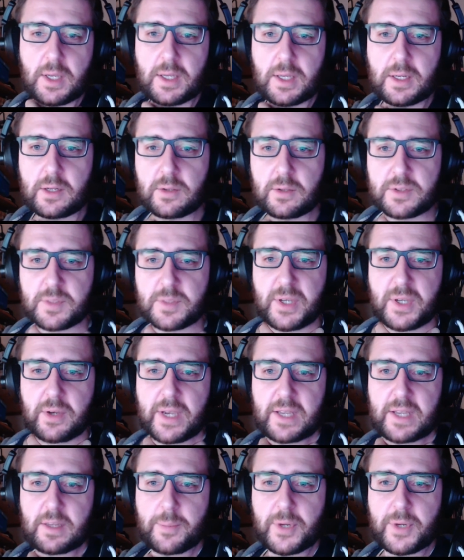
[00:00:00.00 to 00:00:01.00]
It includes
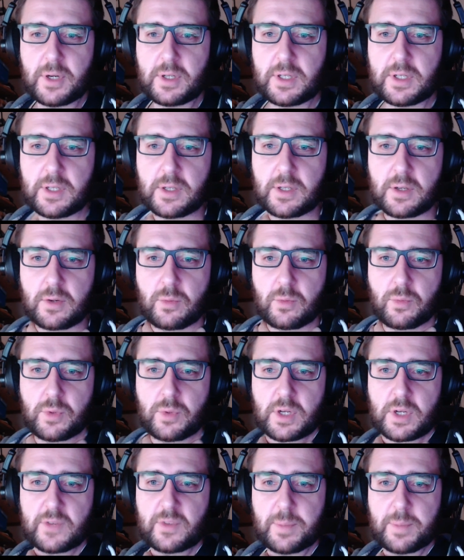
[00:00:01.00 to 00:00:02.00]
Pico-8 apparently.
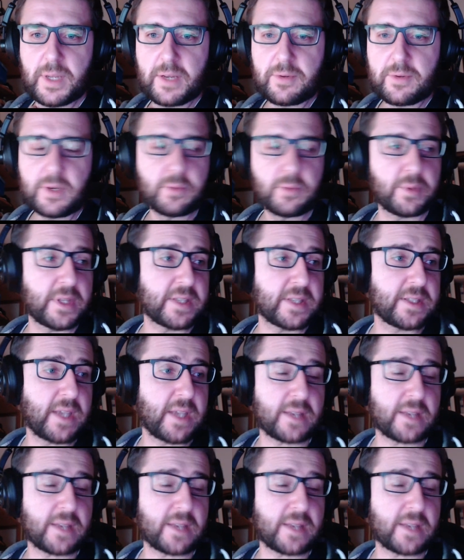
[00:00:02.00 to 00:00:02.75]
Would love to play around with this.